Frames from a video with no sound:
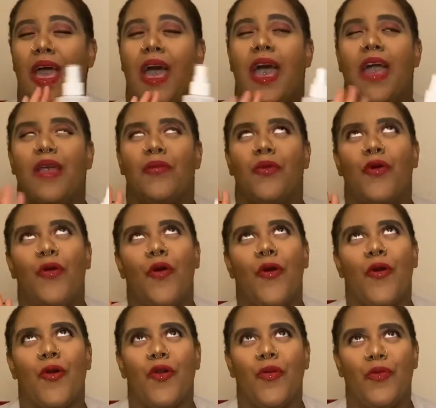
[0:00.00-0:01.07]
I'm
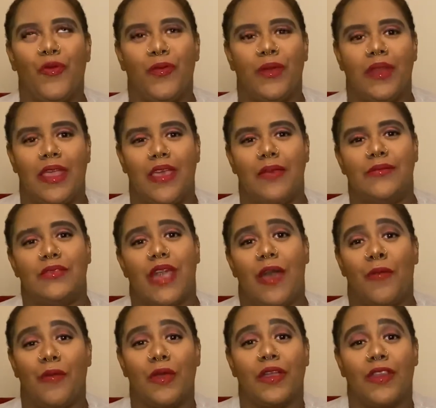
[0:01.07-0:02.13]
horrible with names. I
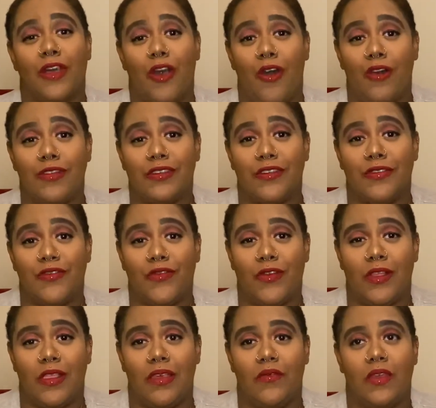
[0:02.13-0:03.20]
work in a call center for a
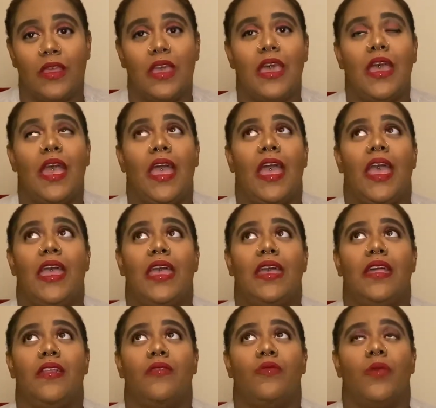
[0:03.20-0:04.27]
living,
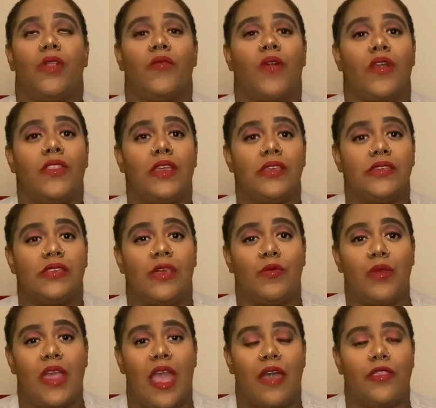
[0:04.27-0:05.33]
and one of our things is that we
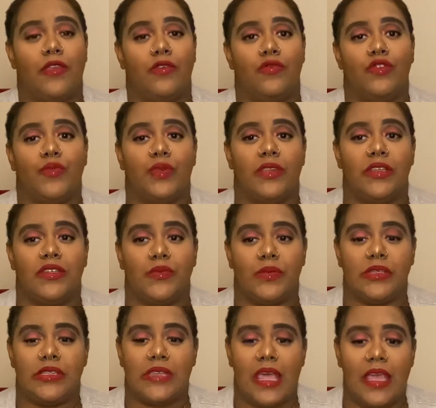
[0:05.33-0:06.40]
have to use the
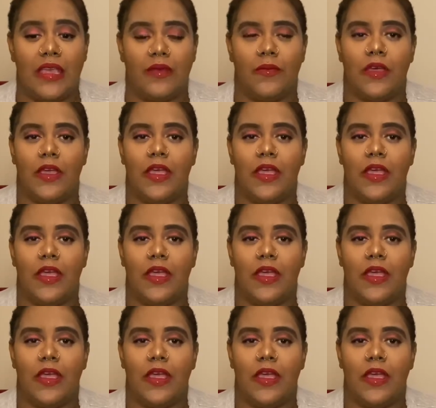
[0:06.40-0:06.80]
participant's name.